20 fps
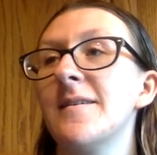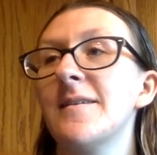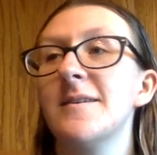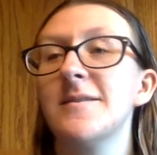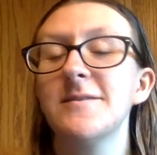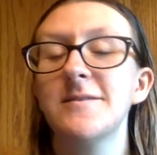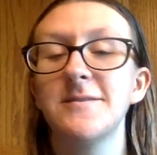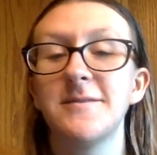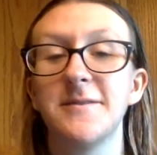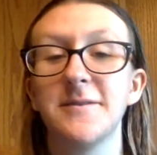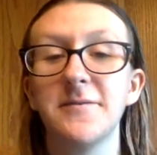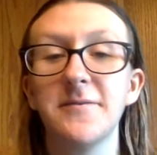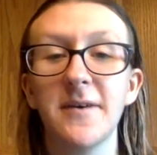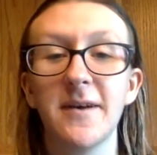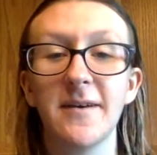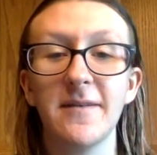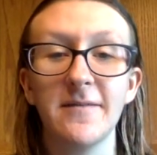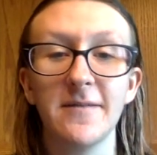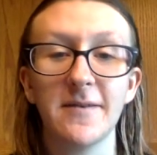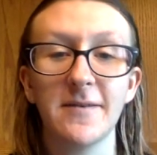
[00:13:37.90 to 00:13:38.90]
they just don't
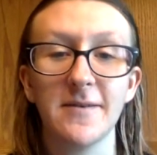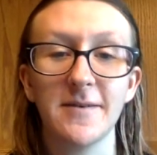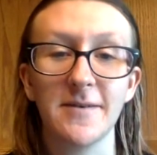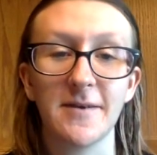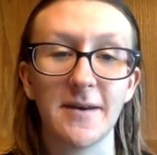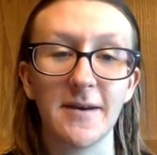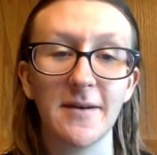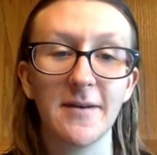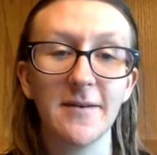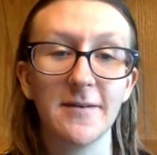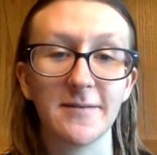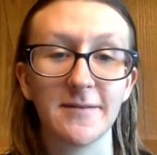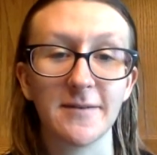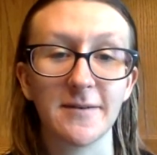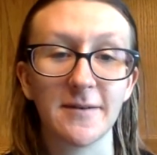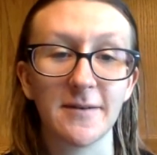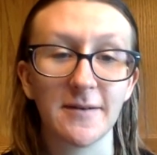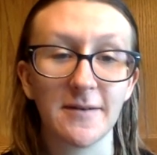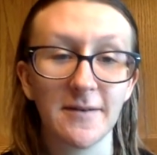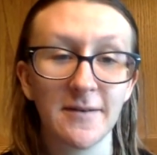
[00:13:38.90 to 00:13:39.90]
have a good
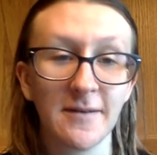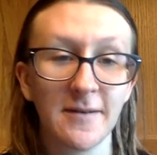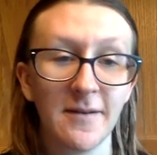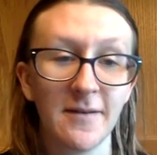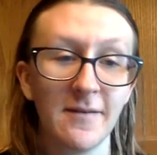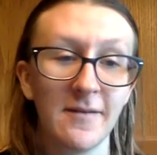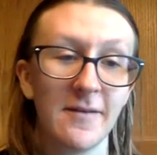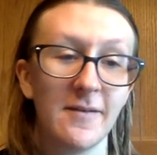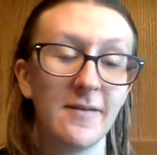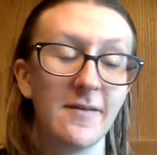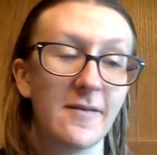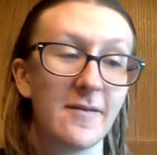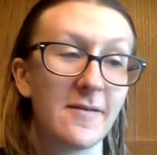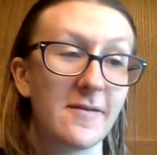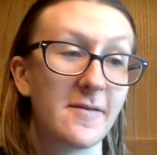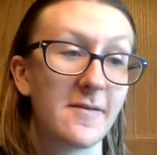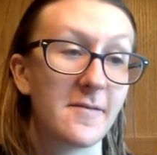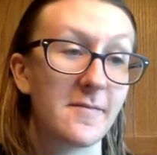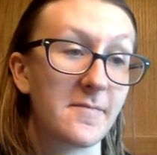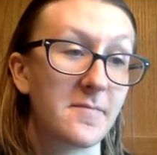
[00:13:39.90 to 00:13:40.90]
character.
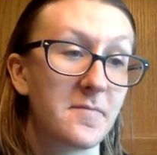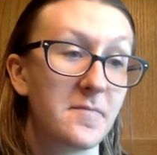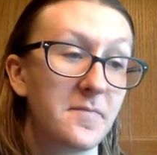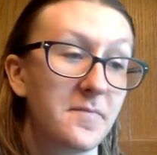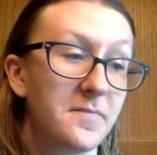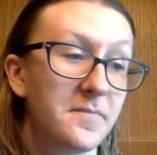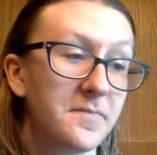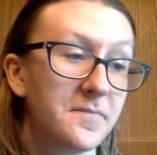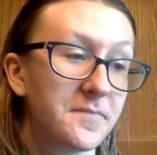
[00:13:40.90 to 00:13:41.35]
Um,